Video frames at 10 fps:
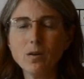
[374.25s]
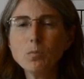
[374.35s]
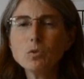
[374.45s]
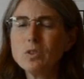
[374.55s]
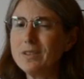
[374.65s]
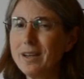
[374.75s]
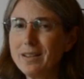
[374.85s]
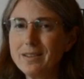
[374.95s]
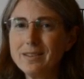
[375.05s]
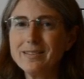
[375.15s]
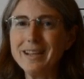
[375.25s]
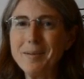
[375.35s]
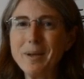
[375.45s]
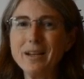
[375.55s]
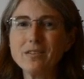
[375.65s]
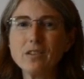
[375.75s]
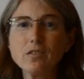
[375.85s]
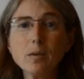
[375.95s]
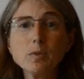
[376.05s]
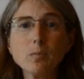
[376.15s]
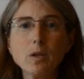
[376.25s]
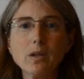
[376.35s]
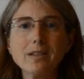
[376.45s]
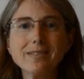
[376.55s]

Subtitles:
almost exactly the same as the subject